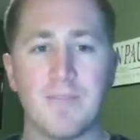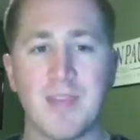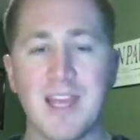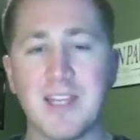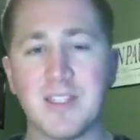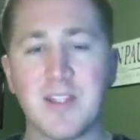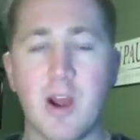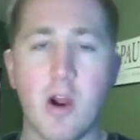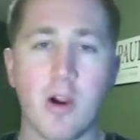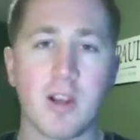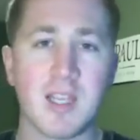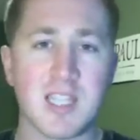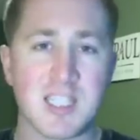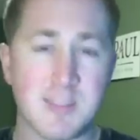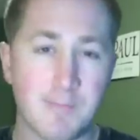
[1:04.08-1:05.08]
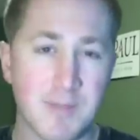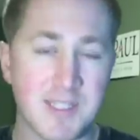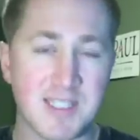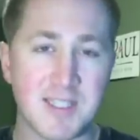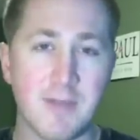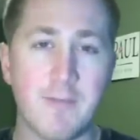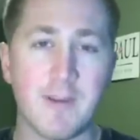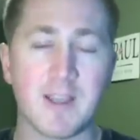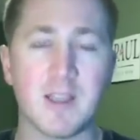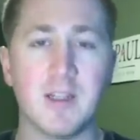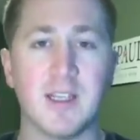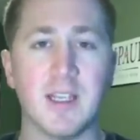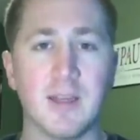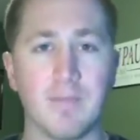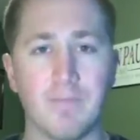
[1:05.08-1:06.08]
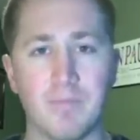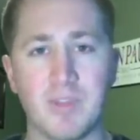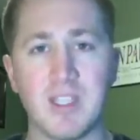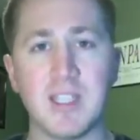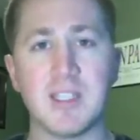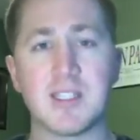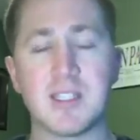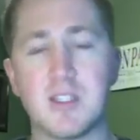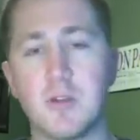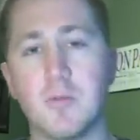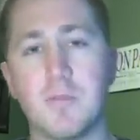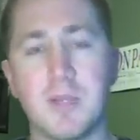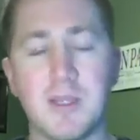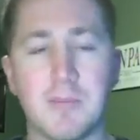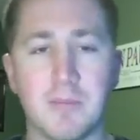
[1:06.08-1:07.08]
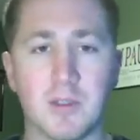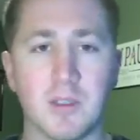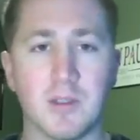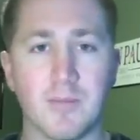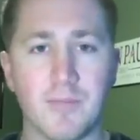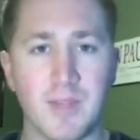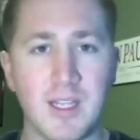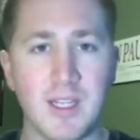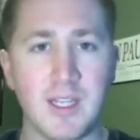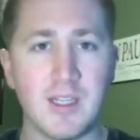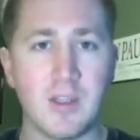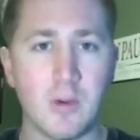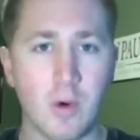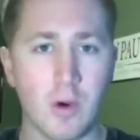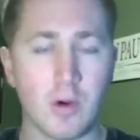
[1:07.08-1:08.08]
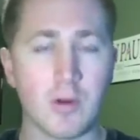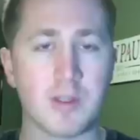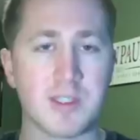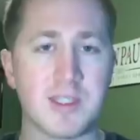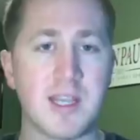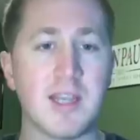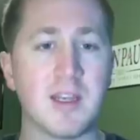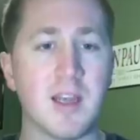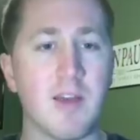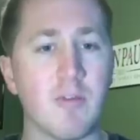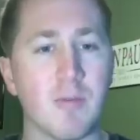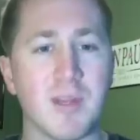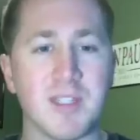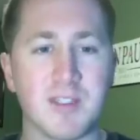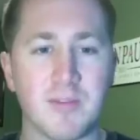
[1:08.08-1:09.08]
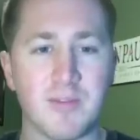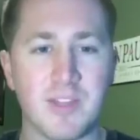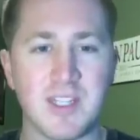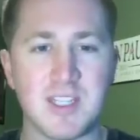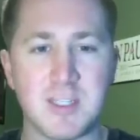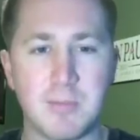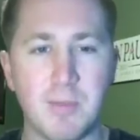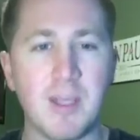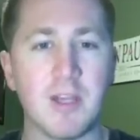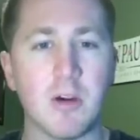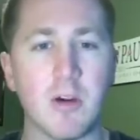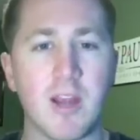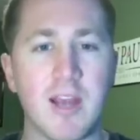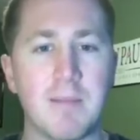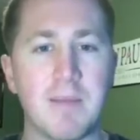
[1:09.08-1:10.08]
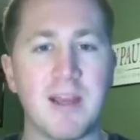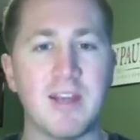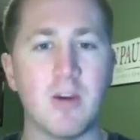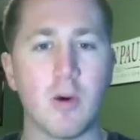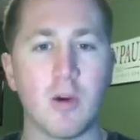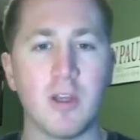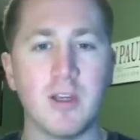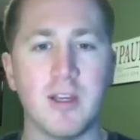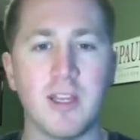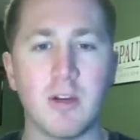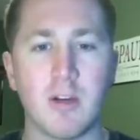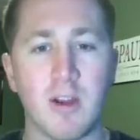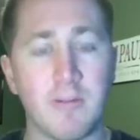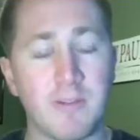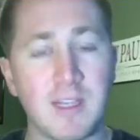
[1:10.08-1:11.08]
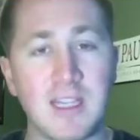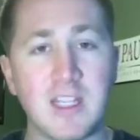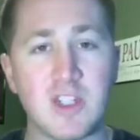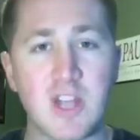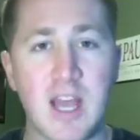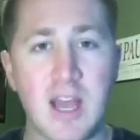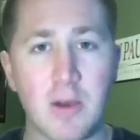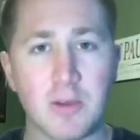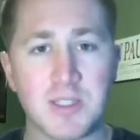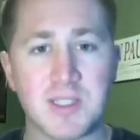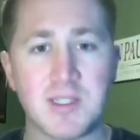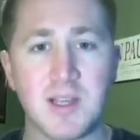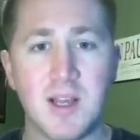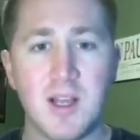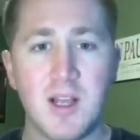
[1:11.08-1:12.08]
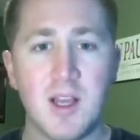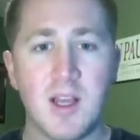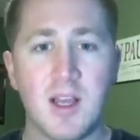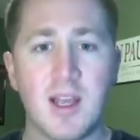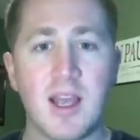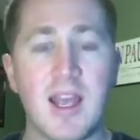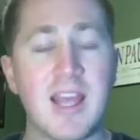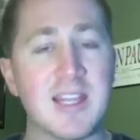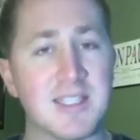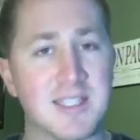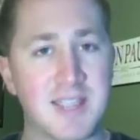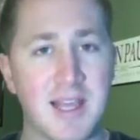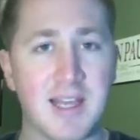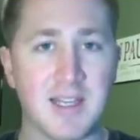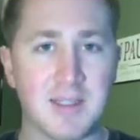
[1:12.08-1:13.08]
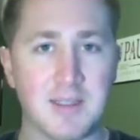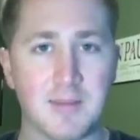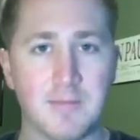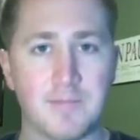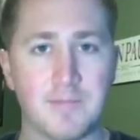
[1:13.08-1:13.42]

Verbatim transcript: and target specifically these two people in your state government the Speaker and Minority Leader of each House and Senate.